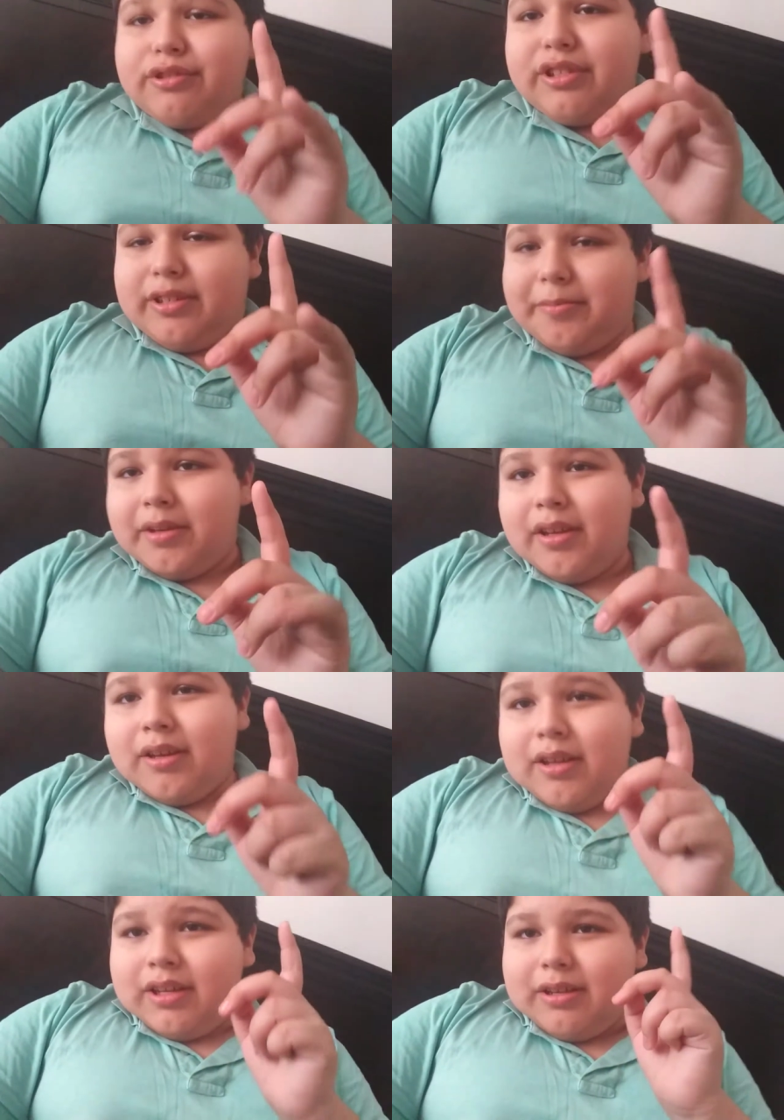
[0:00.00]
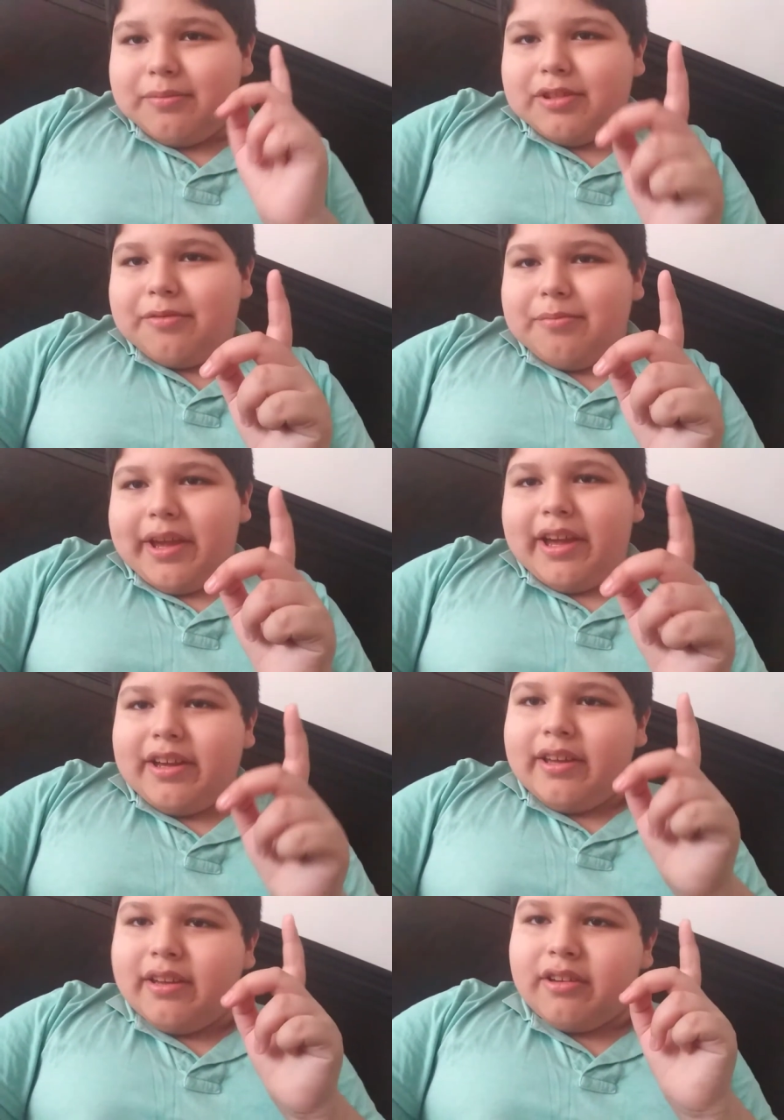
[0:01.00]
one tip to
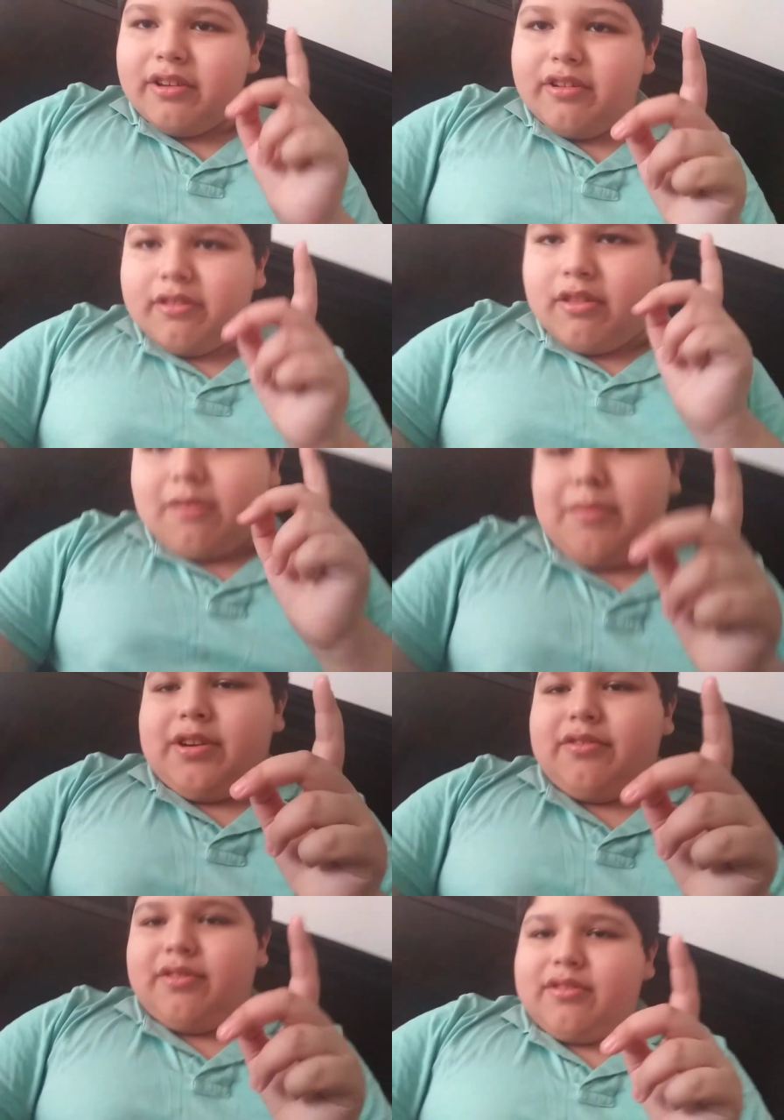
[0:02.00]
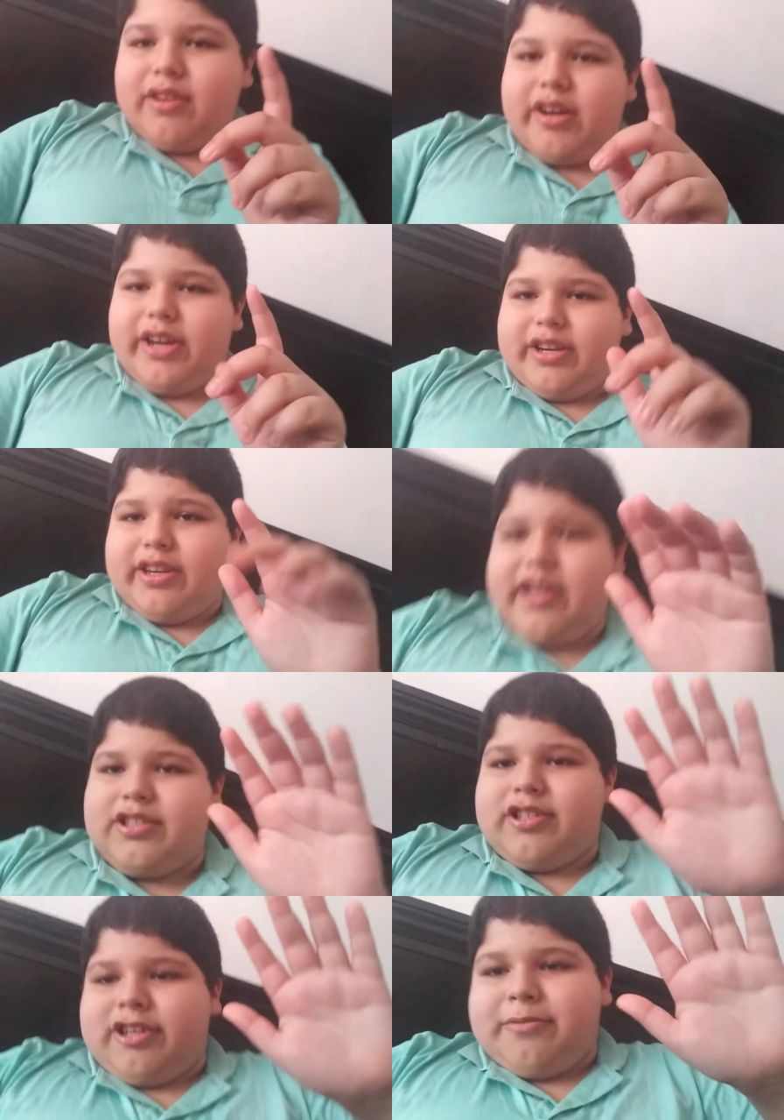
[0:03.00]
make good thumbnails. Alright,
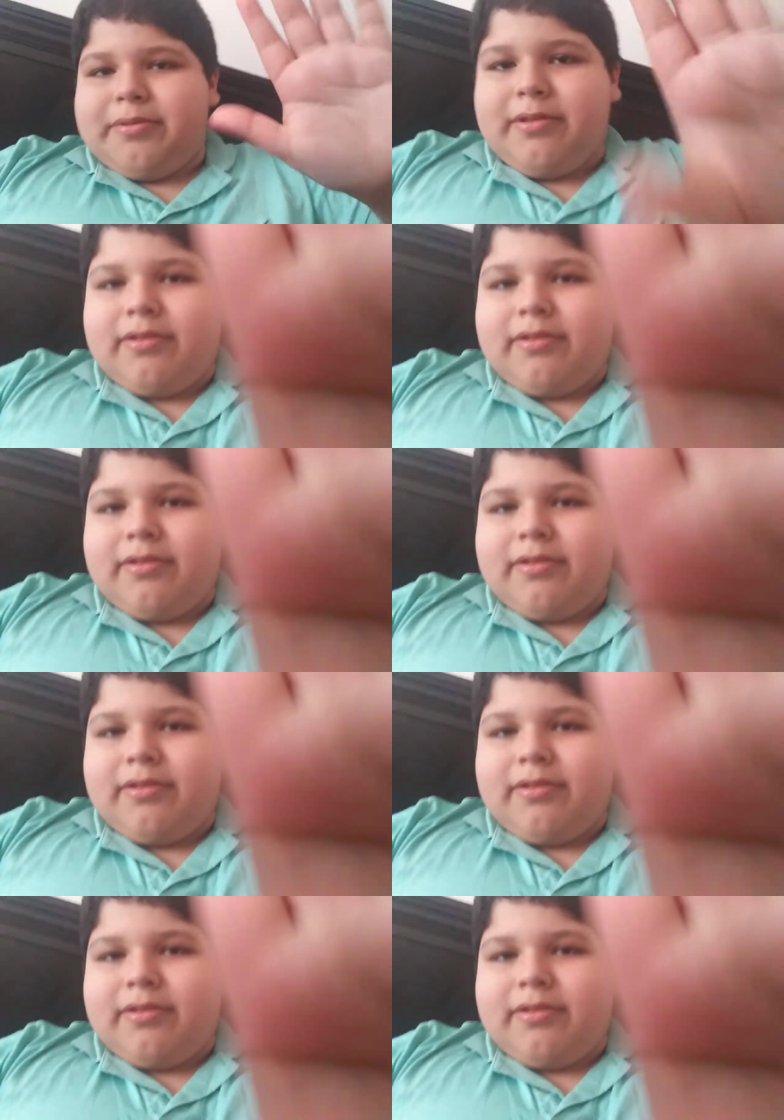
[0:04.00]
next tip.